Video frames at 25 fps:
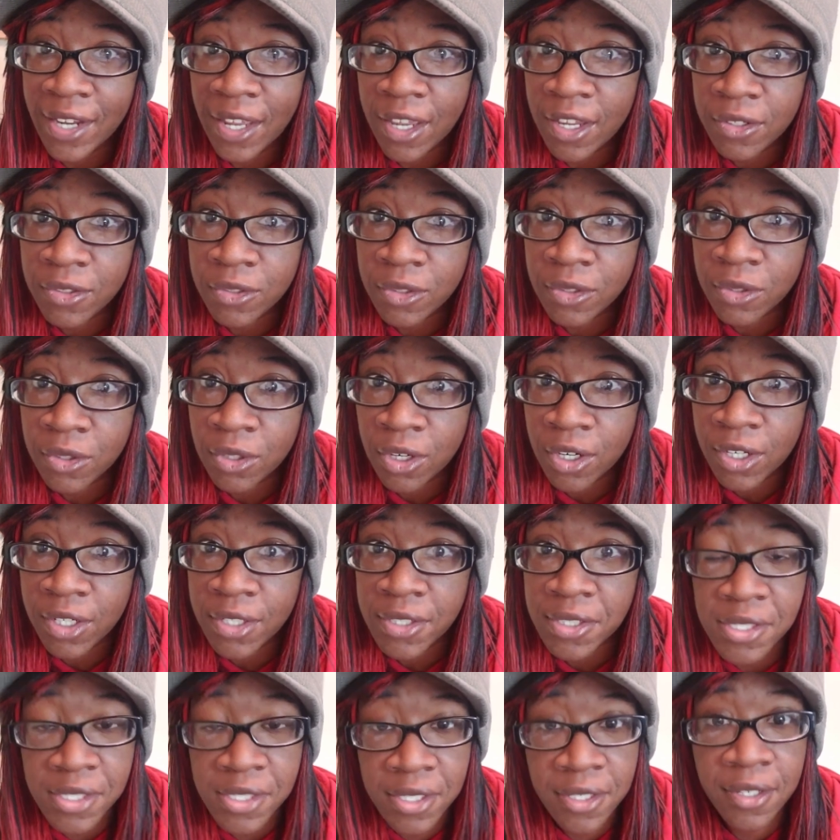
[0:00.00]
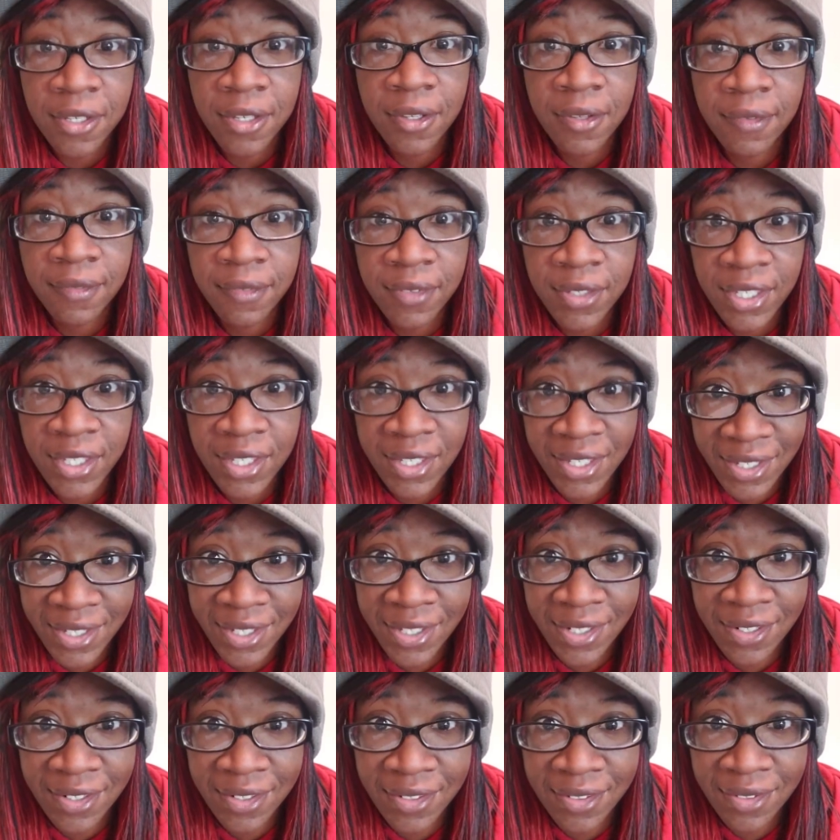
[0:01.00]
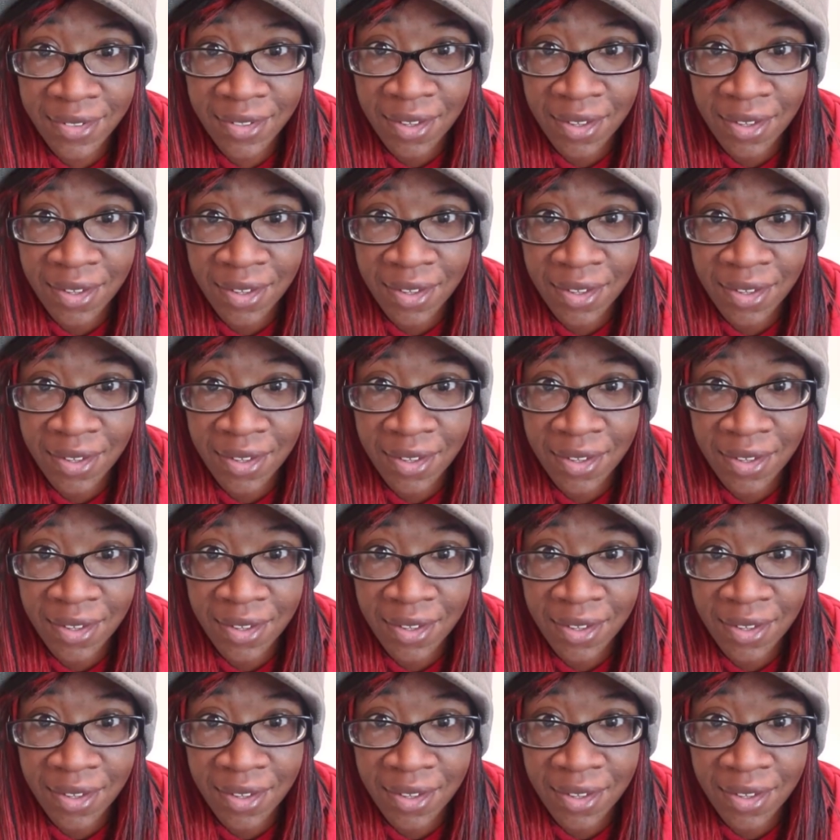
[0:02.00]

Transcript: angle cross of Eden.